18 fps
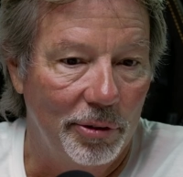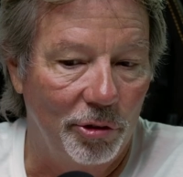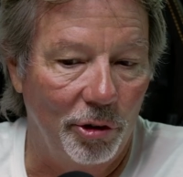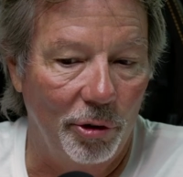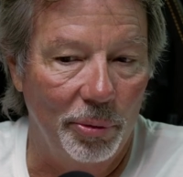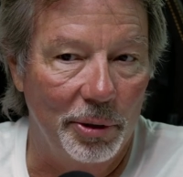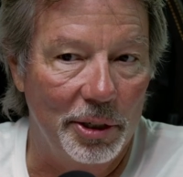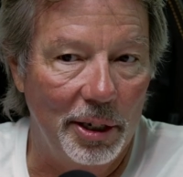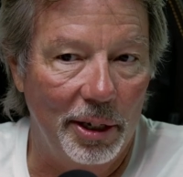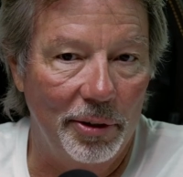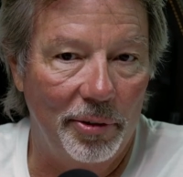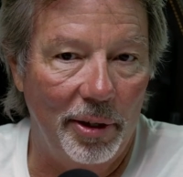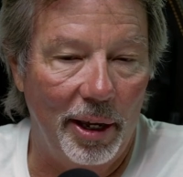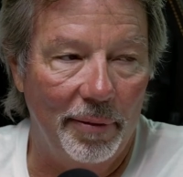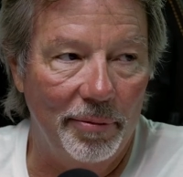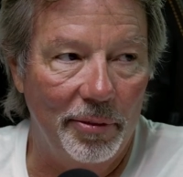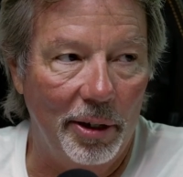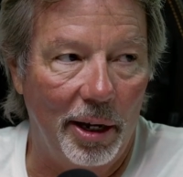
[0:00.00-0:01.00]
So it does
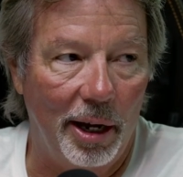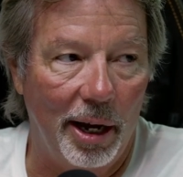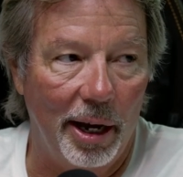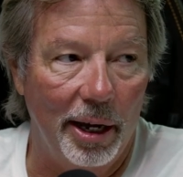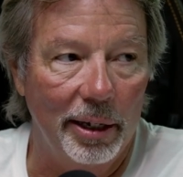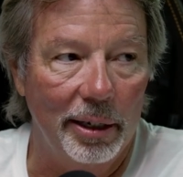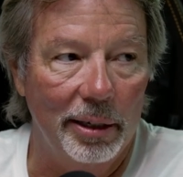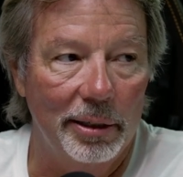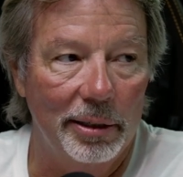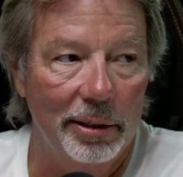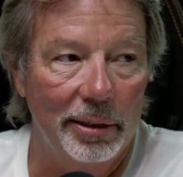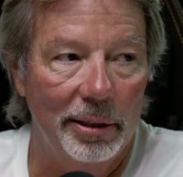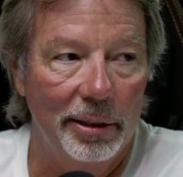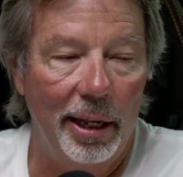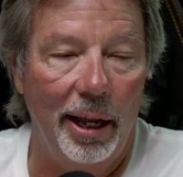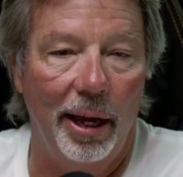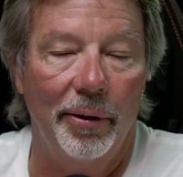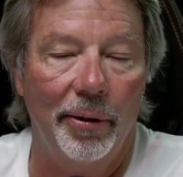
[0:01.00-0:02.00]
have dye.
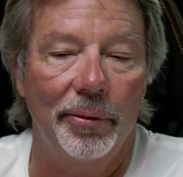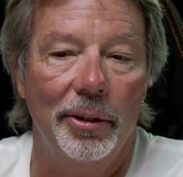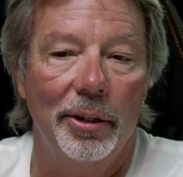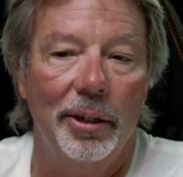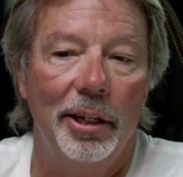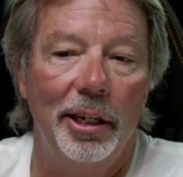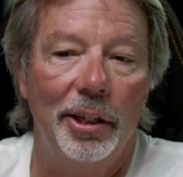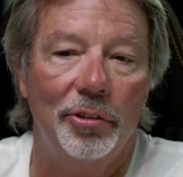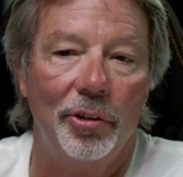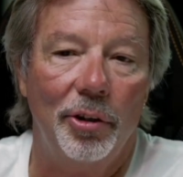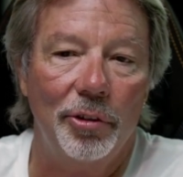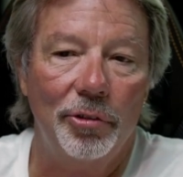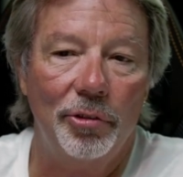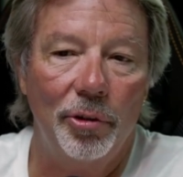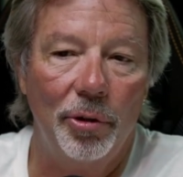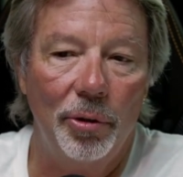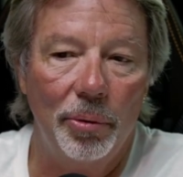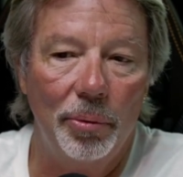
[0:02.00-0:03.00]
Now it's
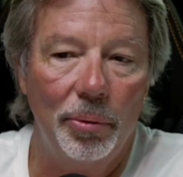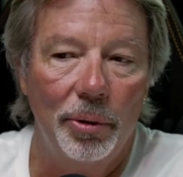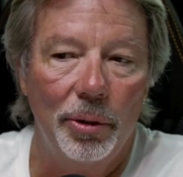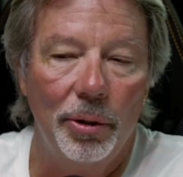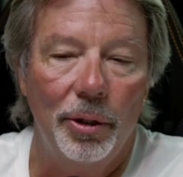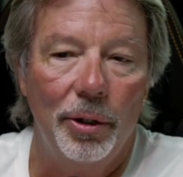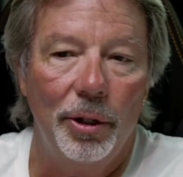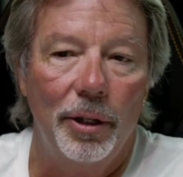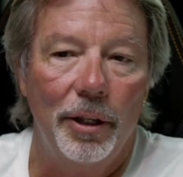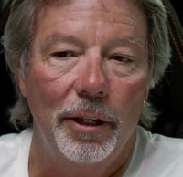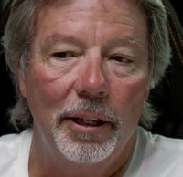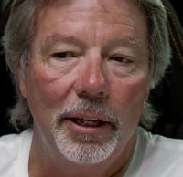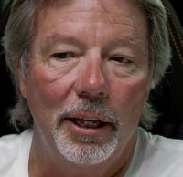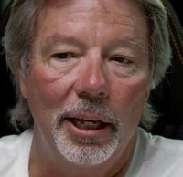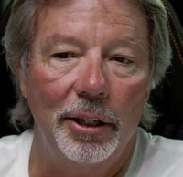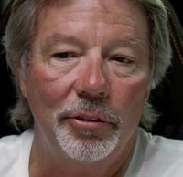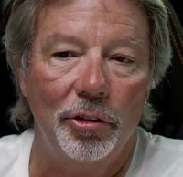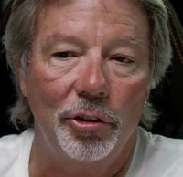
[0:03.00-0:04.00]
a
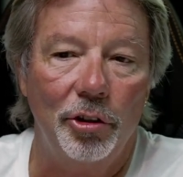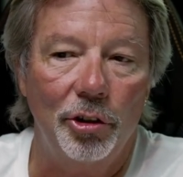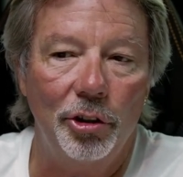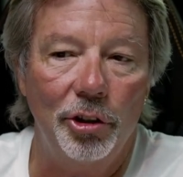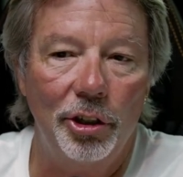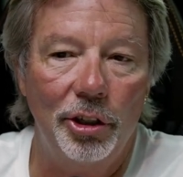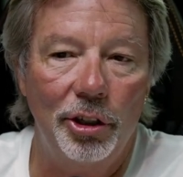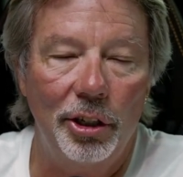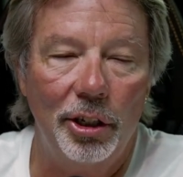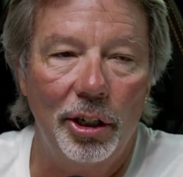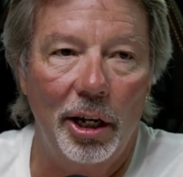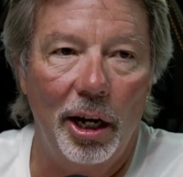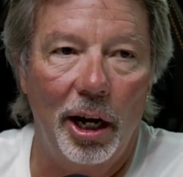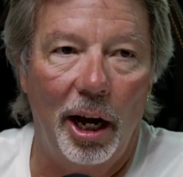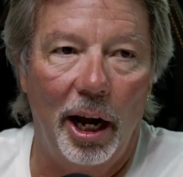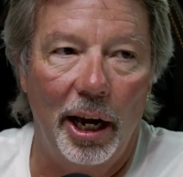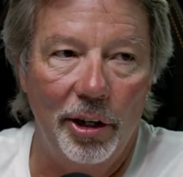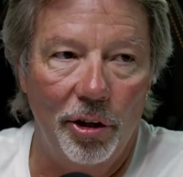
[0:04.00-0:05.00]
good
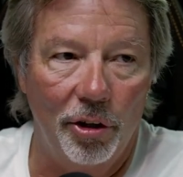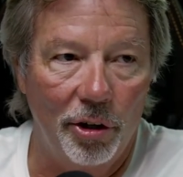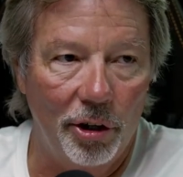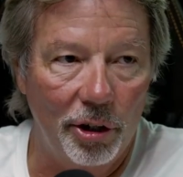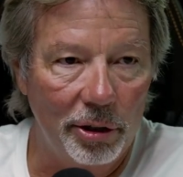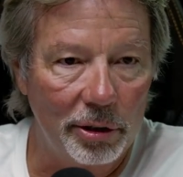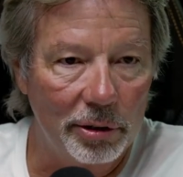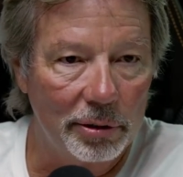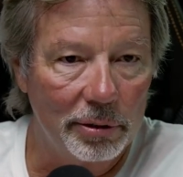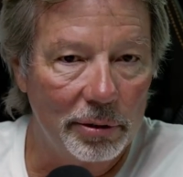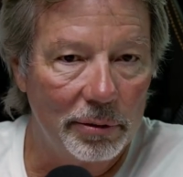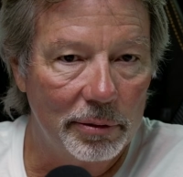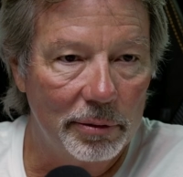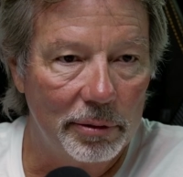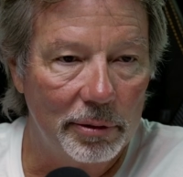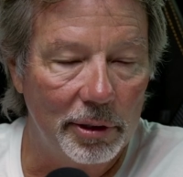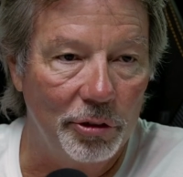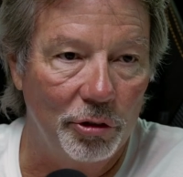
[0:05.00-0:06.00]
IR.
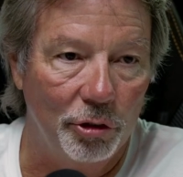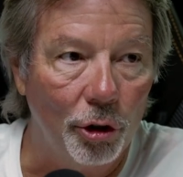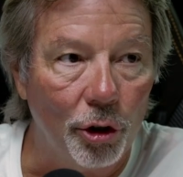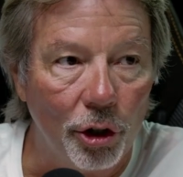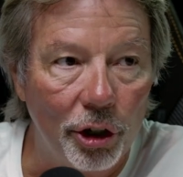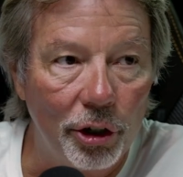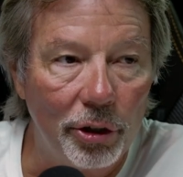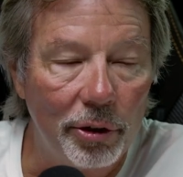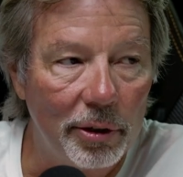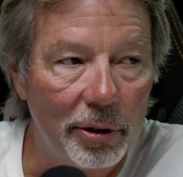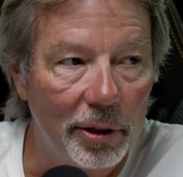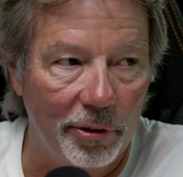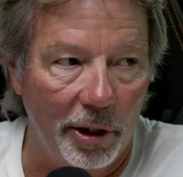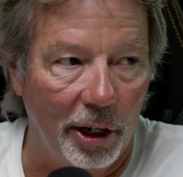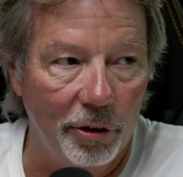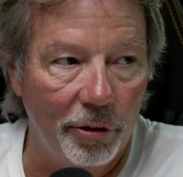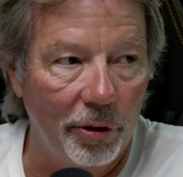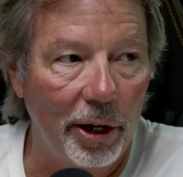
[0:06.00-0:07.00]
It's good. It's
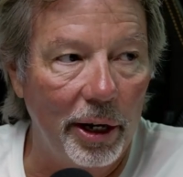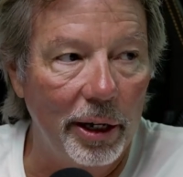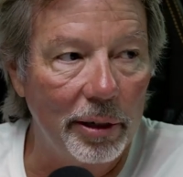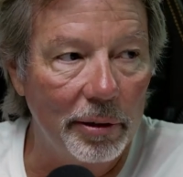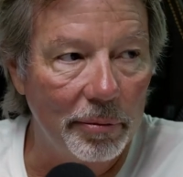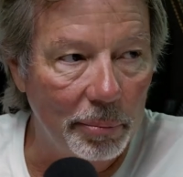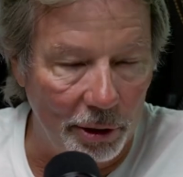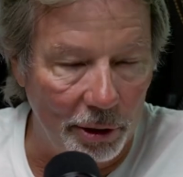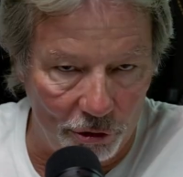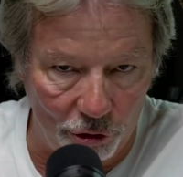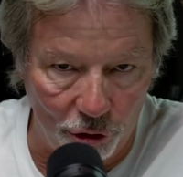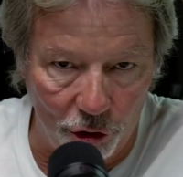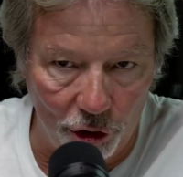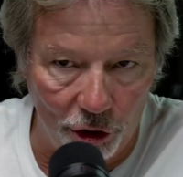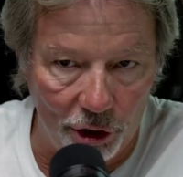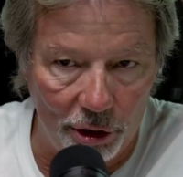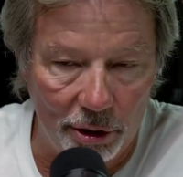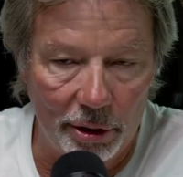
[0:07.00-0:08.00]
not great. But it's
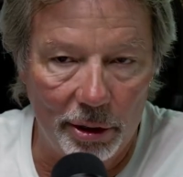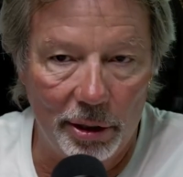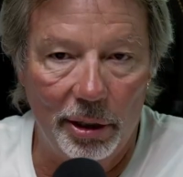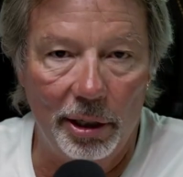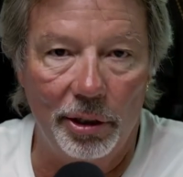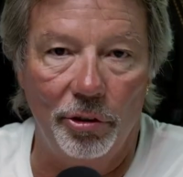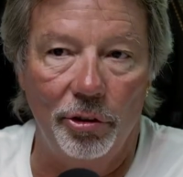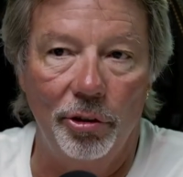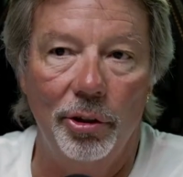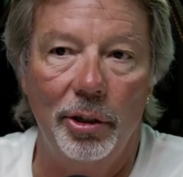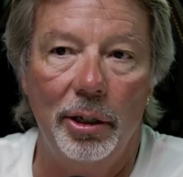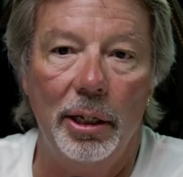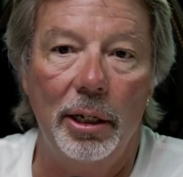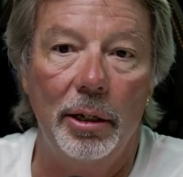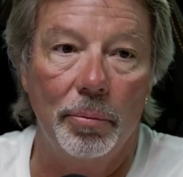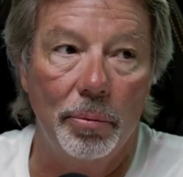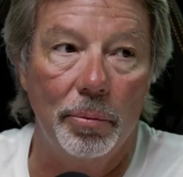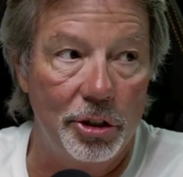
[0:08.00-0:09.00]
good. It's a good
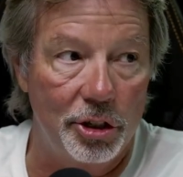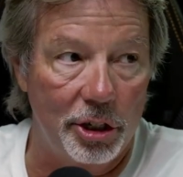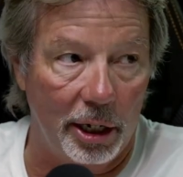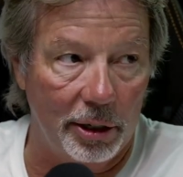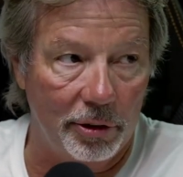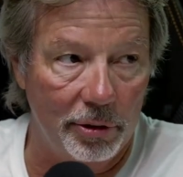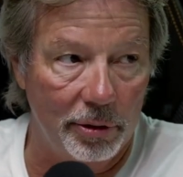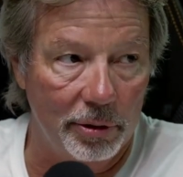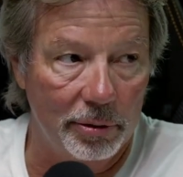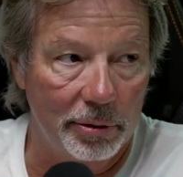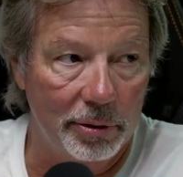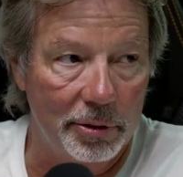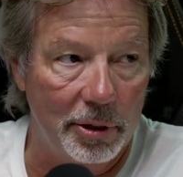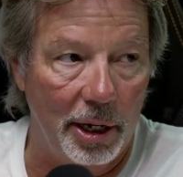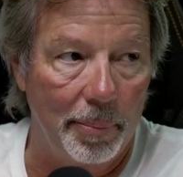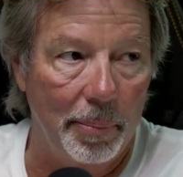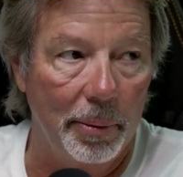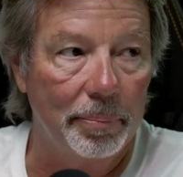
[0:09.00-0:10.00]
heat rejector
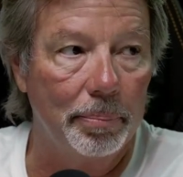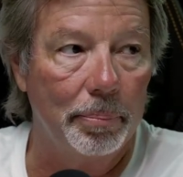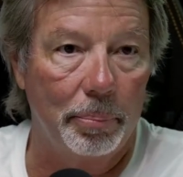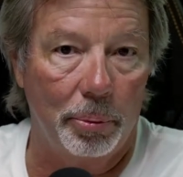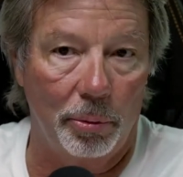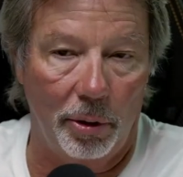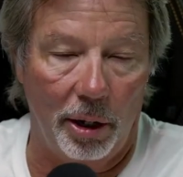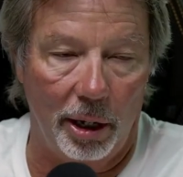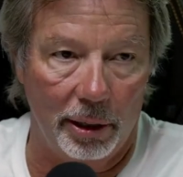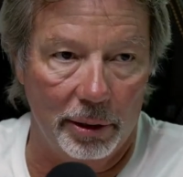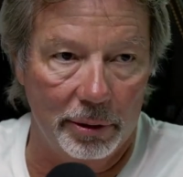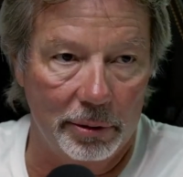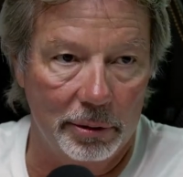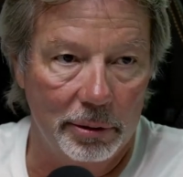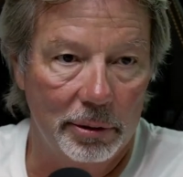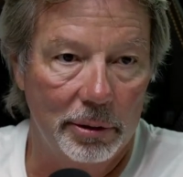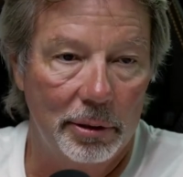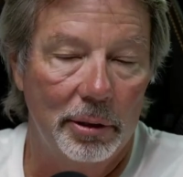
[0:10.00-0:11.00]
type of product.
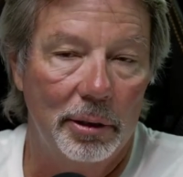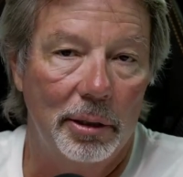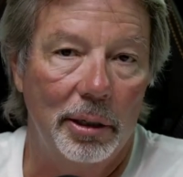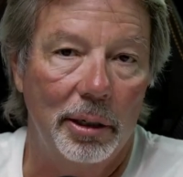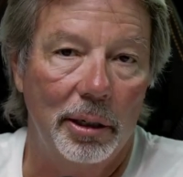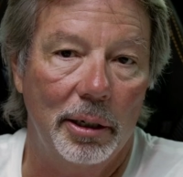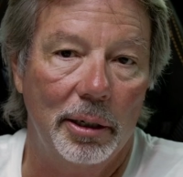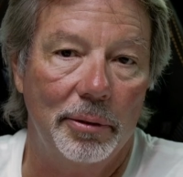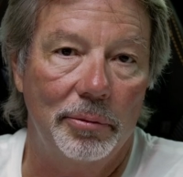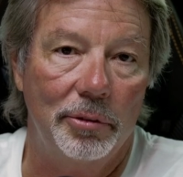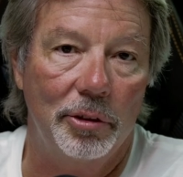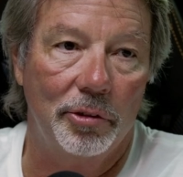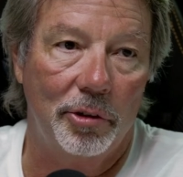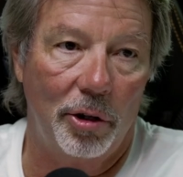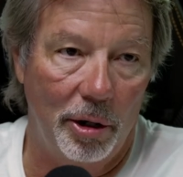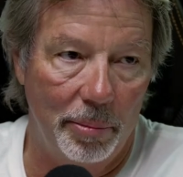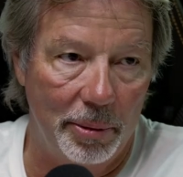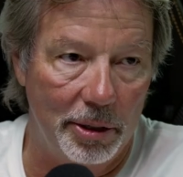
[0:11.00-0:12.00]
Just
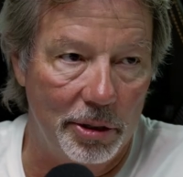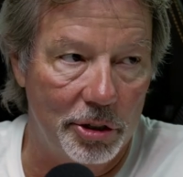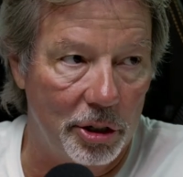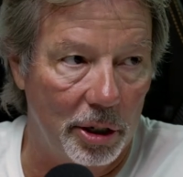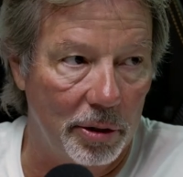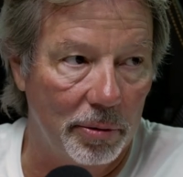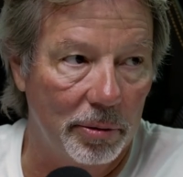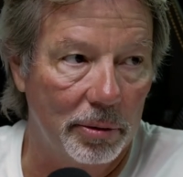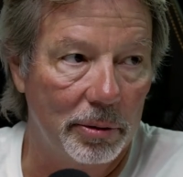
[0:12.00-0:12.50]
carbon in general.